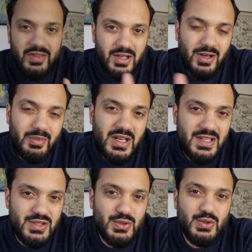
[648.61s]
there are
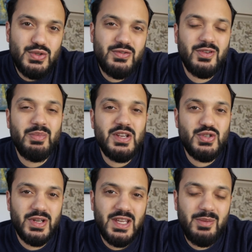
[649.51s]
many tools for
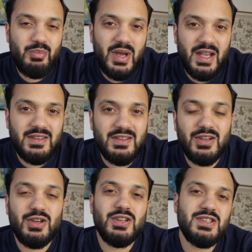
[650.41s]
measuring impact,
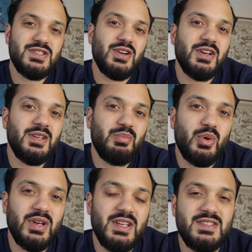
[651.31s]
a good starting
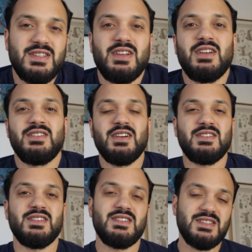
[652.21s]
point is to
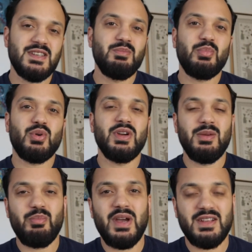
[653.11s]
conduct a simple
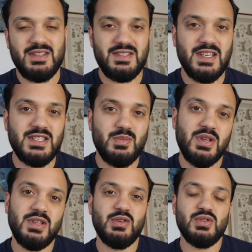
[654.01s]
impact
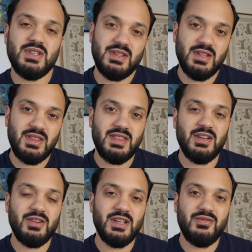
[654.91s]
assessment using the
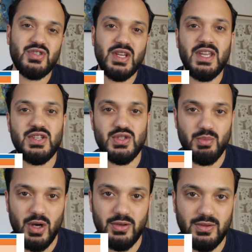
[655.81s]
theory of
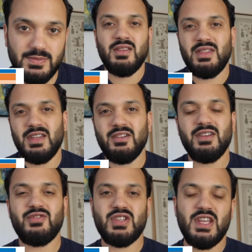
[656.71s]
change model. The
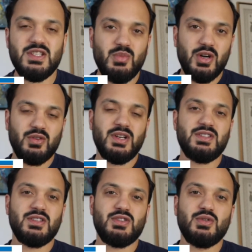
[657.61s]
theory of change model
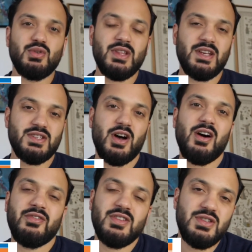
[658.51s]
is a tool that is
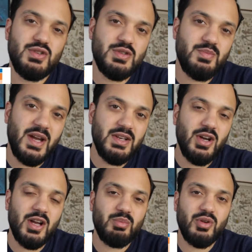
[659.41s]
often used by
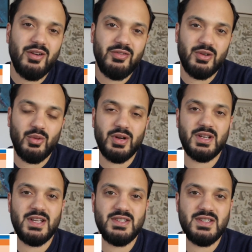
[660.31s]
nonprofit
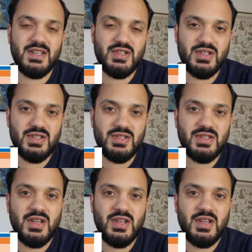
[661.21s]
organizations